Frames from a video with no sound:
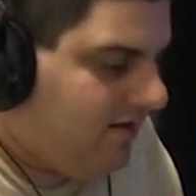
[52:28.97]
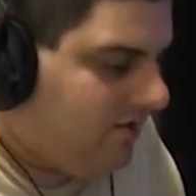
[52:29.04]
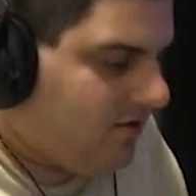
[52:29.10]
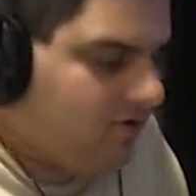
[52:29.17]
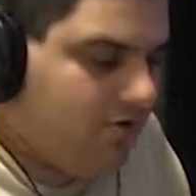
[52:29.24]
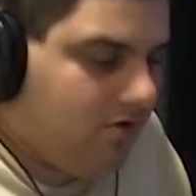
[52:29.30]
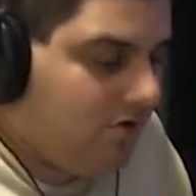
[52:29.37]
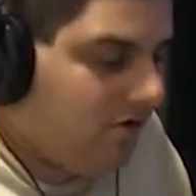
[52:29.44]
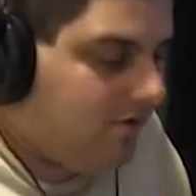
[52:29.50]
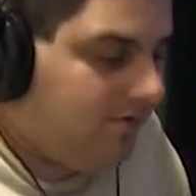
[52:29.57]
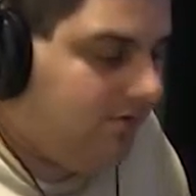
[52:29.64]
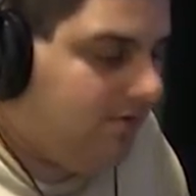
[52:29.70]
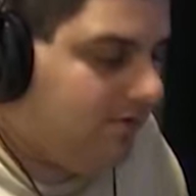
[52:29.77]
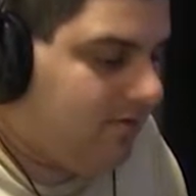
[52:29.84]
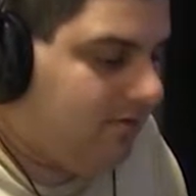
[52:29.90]
Their girls,
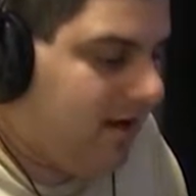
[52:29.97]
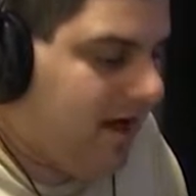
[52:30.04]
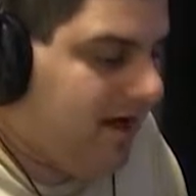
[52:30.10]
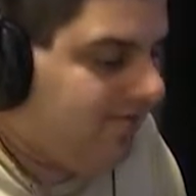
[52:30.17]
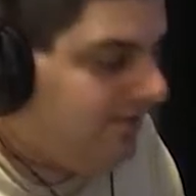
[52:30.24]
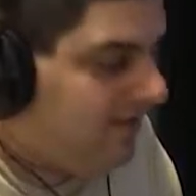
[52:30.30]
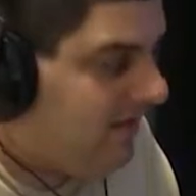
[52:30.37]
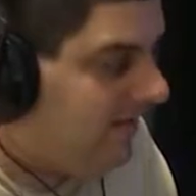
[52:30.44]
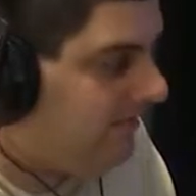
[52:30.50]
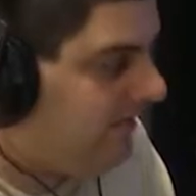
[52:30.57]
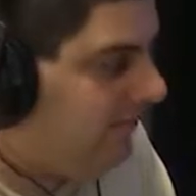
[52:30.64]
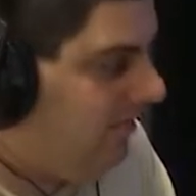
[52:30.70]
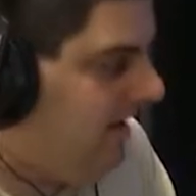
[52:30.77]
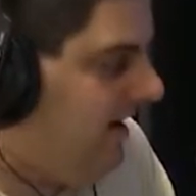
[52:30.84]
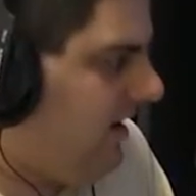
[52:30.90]
it was bad for them.
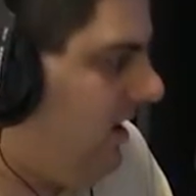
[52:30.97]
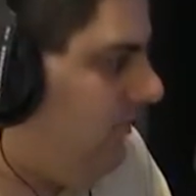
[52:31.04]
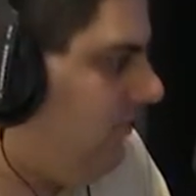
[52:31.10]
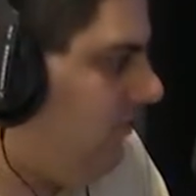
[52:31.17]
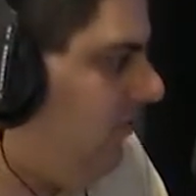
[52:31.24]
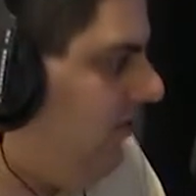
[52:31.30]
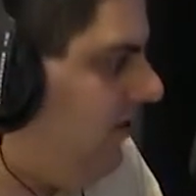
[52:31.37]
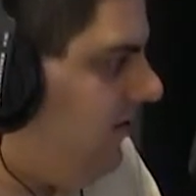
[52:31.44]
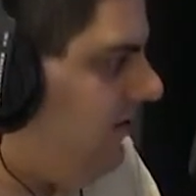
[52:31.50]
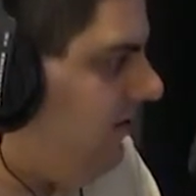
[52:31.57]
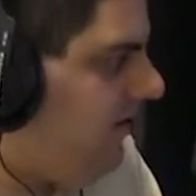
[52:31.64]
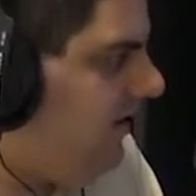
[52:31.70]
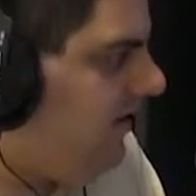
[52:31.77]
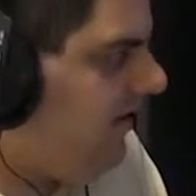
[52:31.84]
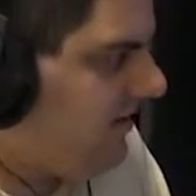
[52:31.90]
They played Harper
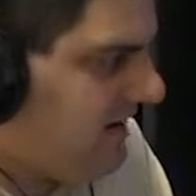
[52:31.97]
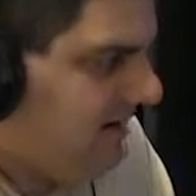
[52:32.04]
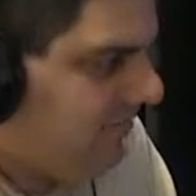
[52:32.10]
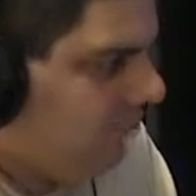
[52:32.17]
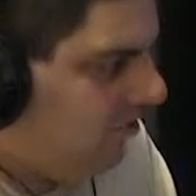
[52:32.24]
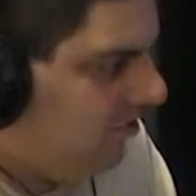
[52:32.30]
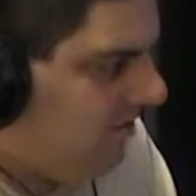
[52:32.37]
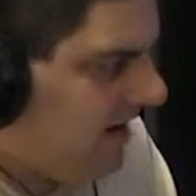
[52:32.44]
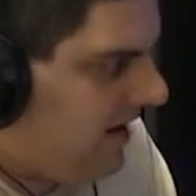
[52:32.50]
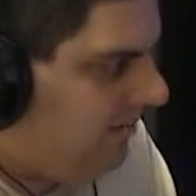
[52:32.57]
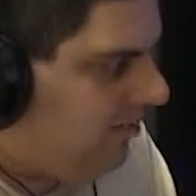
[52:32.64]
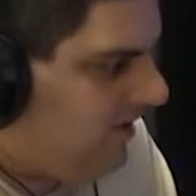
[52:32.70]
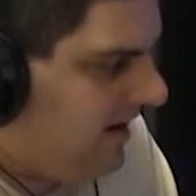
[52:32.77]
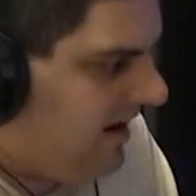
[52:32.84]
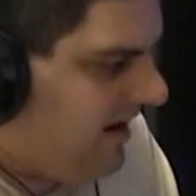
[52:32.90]
Woods, got blown
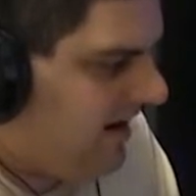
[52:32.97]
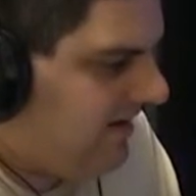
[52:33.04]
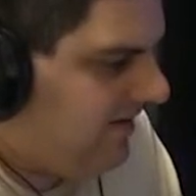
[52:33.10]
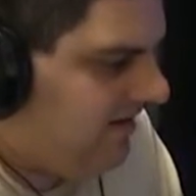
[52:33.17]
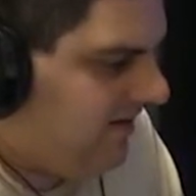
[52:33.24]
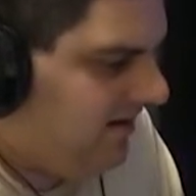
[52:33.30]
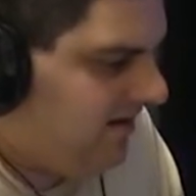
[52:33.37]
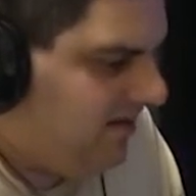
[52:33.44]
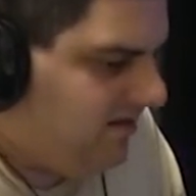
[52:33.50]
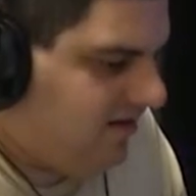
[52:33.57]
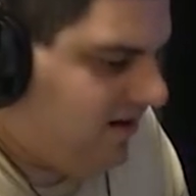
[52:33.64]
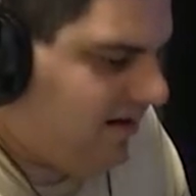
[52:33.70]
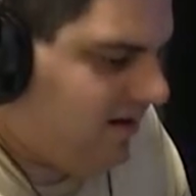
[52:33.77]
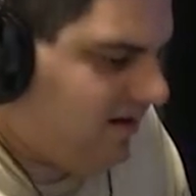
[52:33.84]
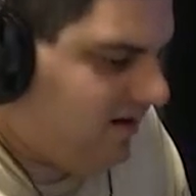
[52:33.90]
out pretty handily
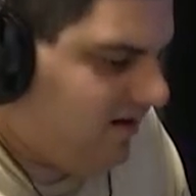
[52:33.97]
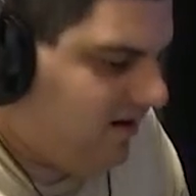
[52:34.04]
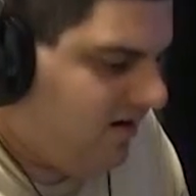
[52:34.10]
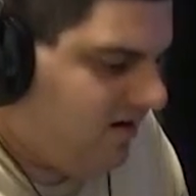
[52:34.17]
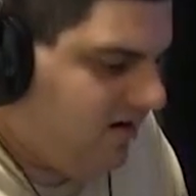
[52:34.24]
there.